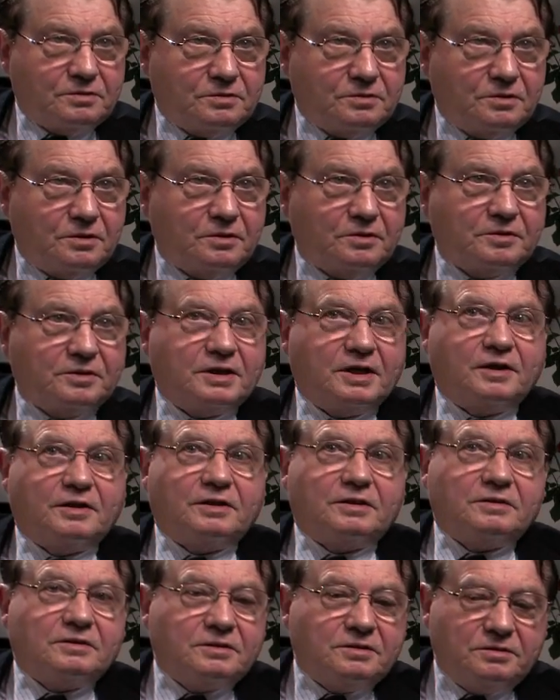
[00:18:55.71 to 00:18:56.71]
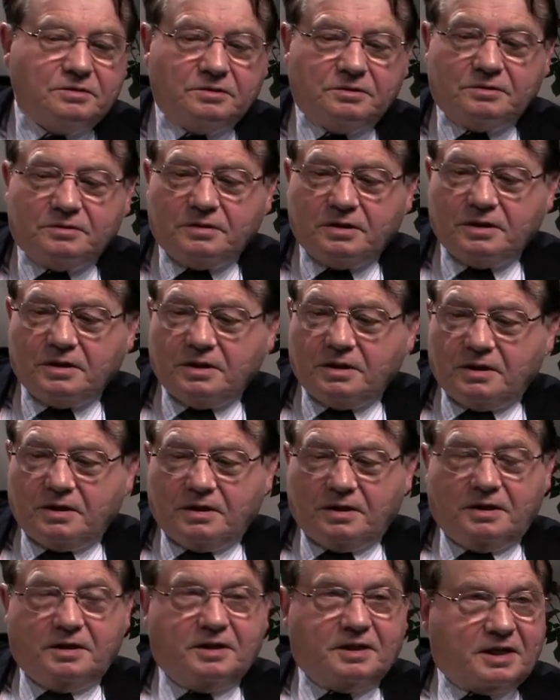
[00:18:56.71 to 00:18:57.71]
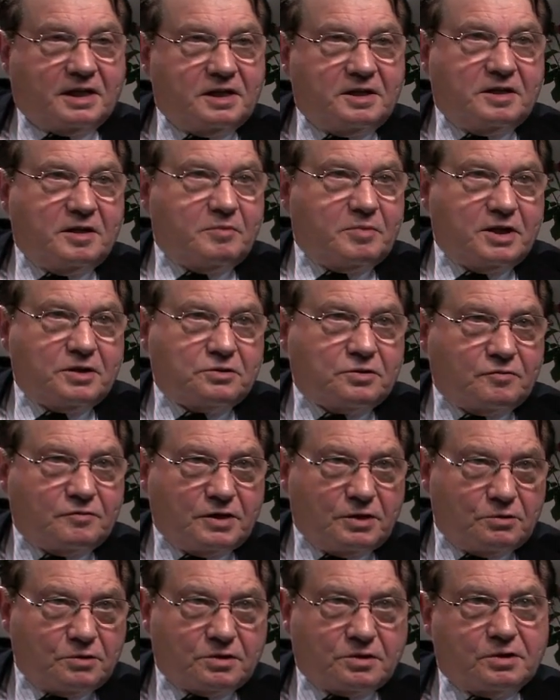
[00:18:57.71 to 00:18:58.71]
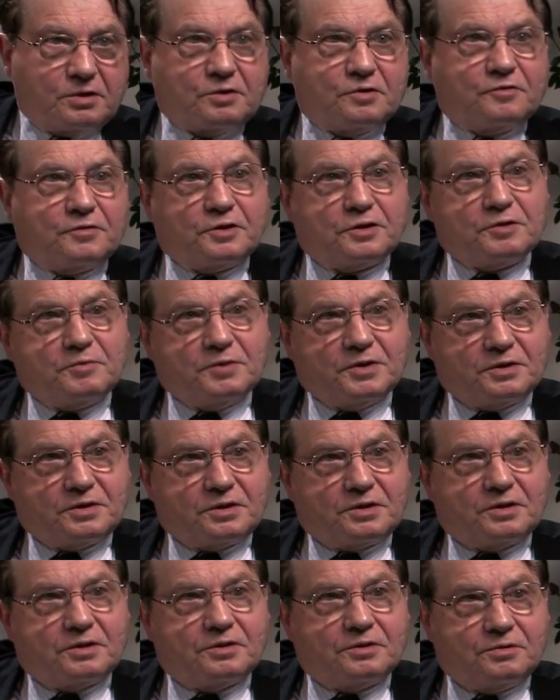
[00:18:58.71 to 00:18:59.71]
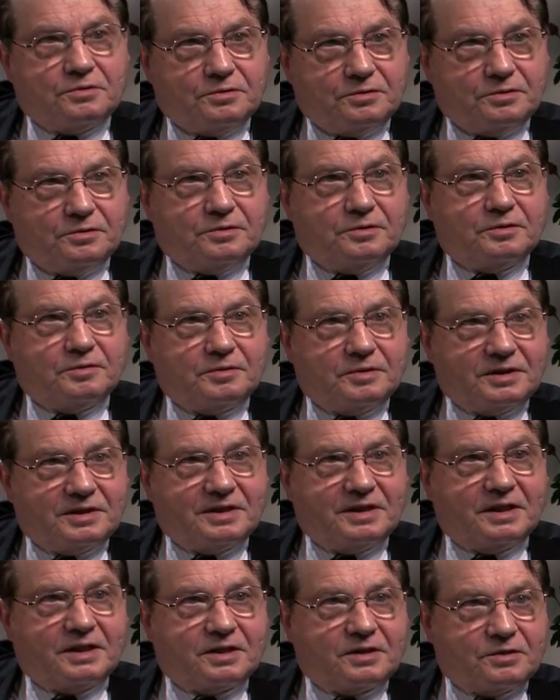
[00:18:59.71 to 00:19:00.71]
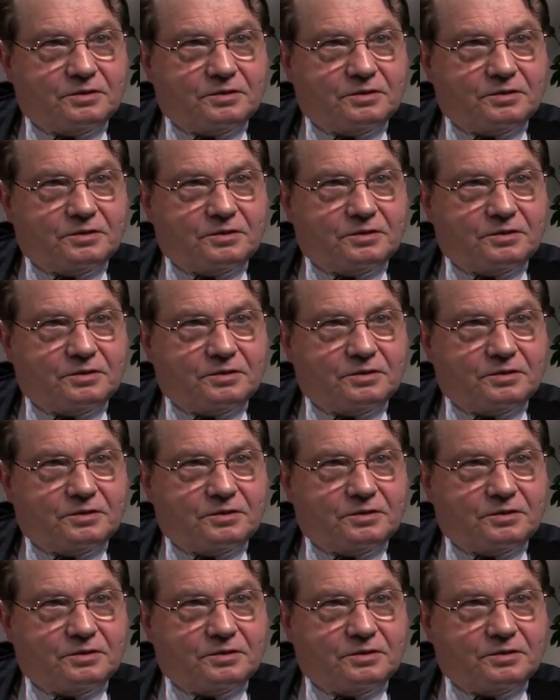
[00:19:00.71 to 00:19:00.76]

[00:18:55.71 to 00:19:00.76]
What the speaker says: or they are, it really depends on the local government to take